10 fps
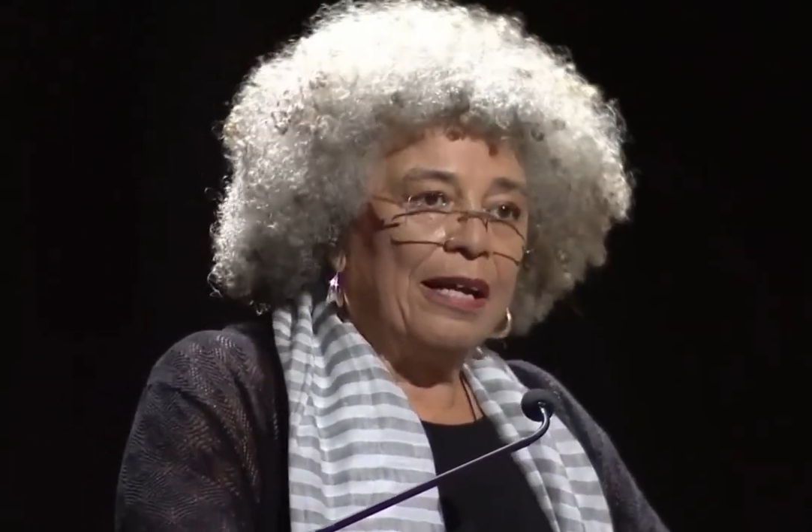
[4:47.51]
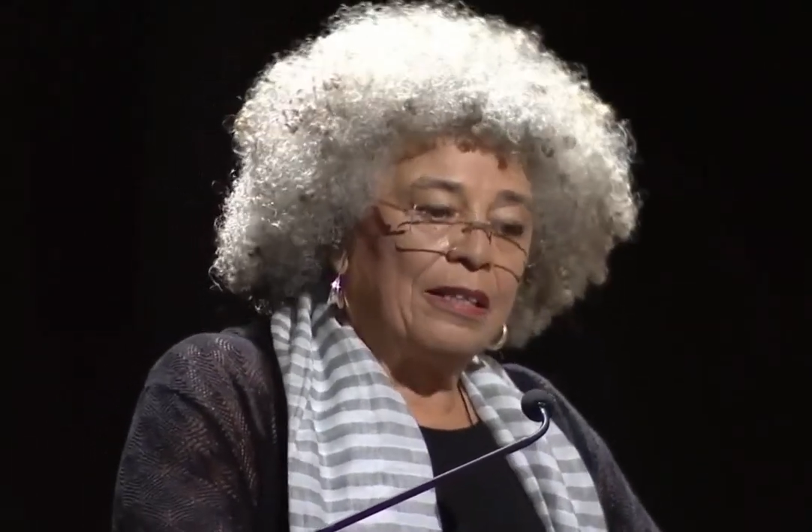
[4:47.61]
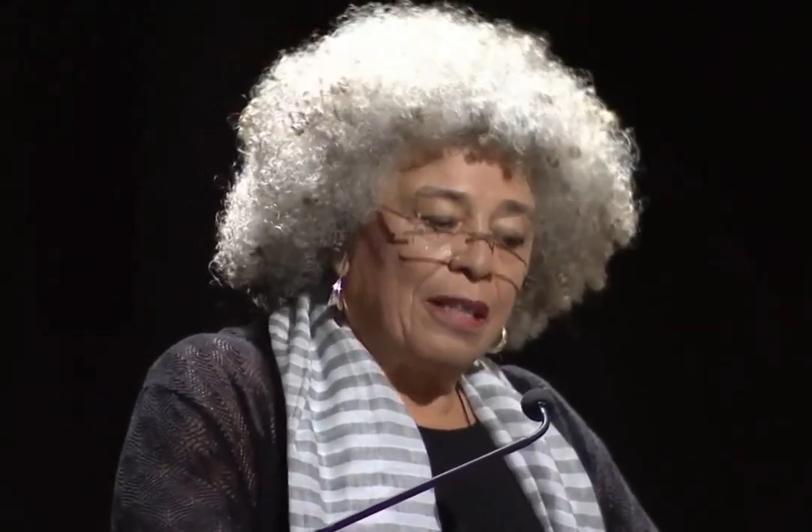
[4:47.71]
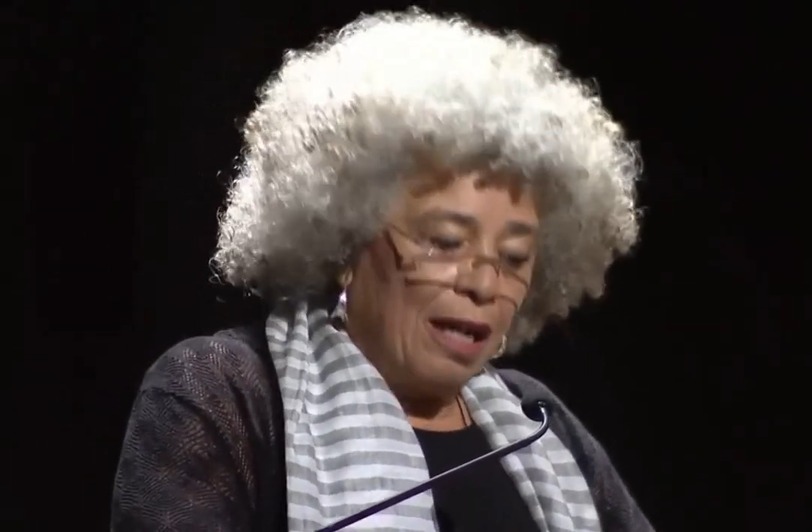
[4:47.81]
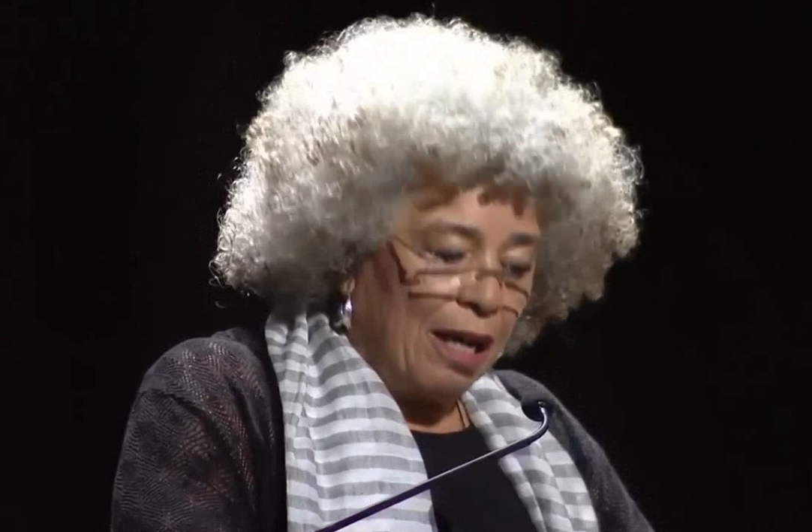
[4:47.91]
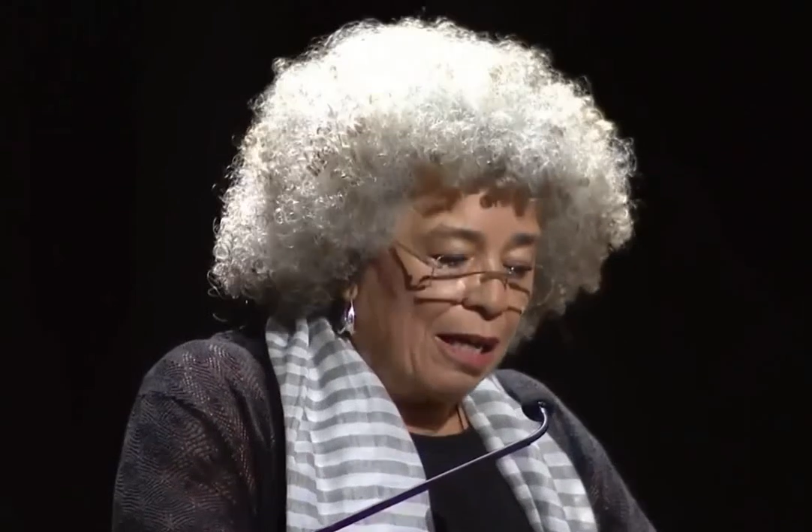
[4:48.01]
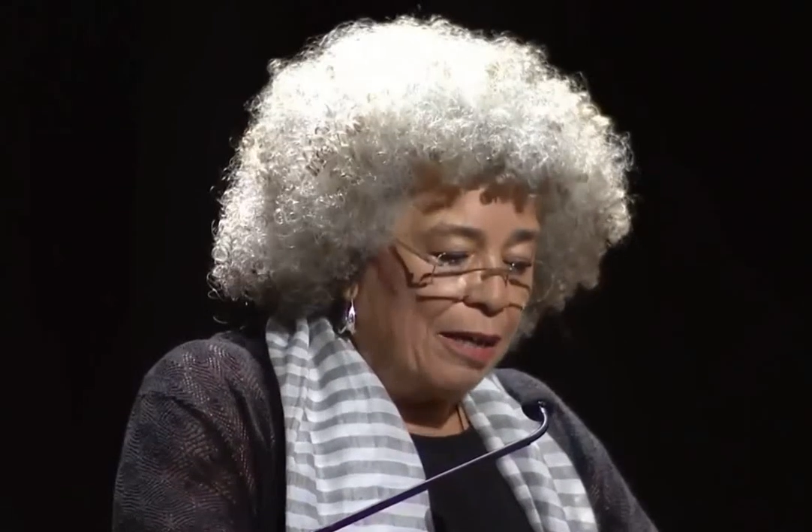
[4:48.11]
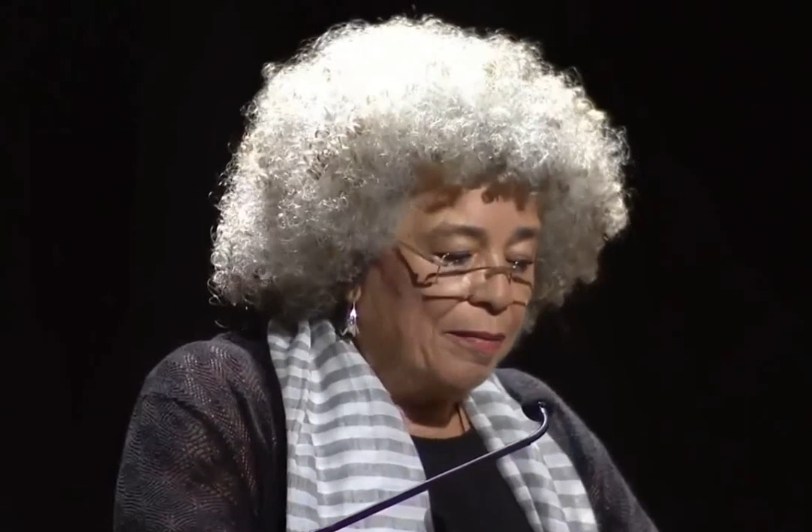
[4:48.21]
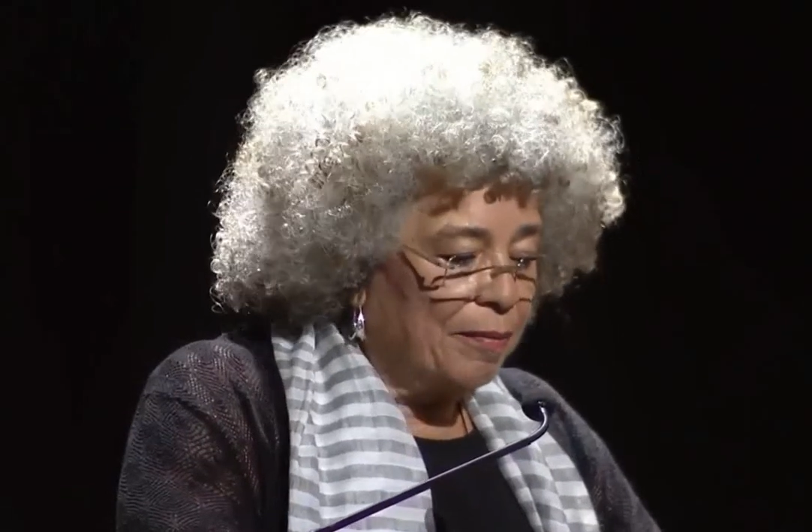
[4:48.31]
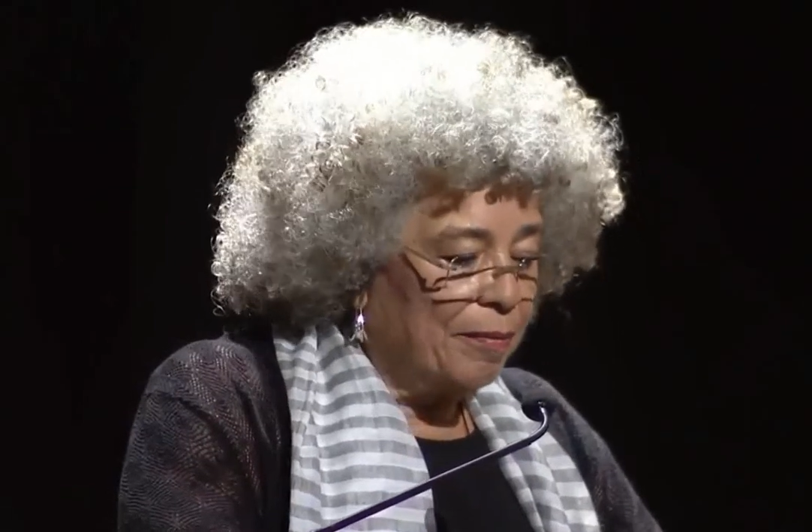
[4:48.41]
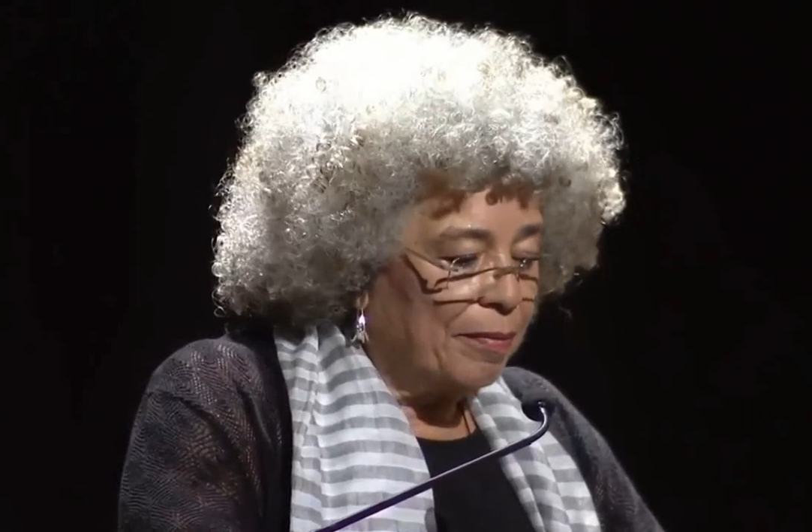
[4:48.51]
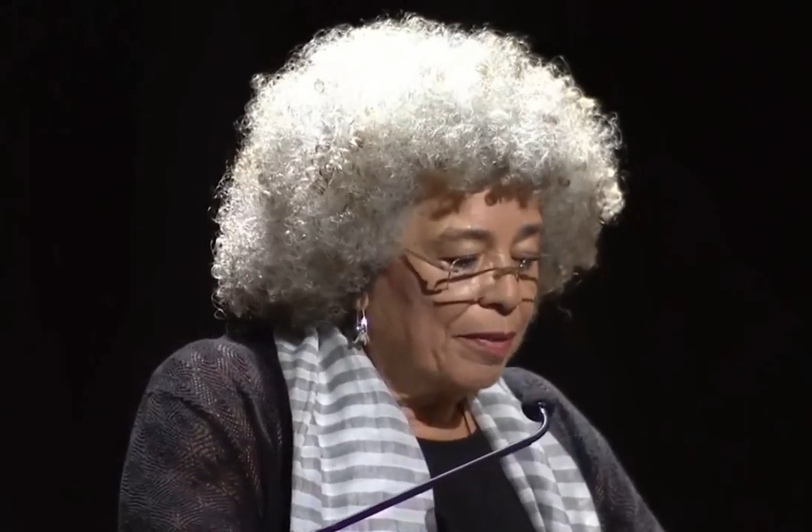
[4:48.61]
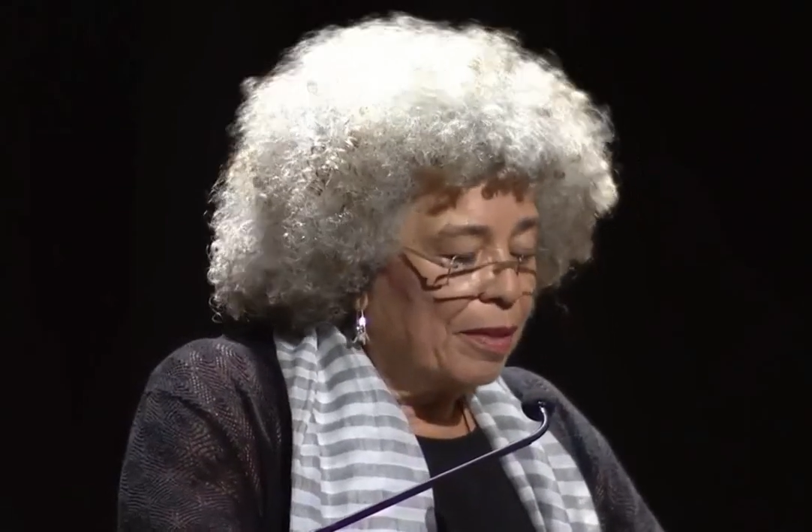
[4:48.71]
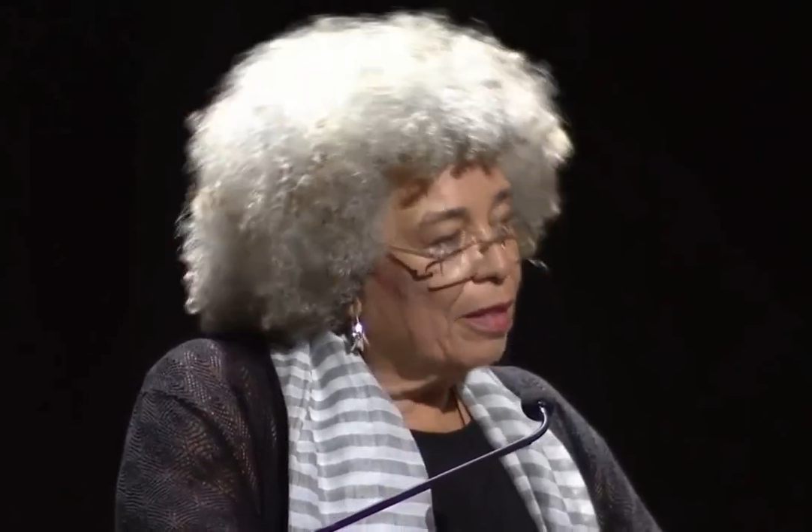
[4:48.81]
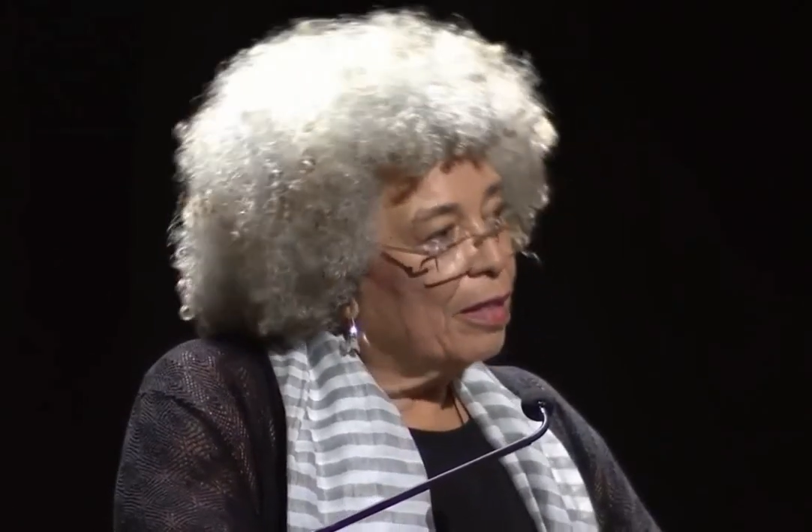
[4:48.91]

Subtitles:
at a time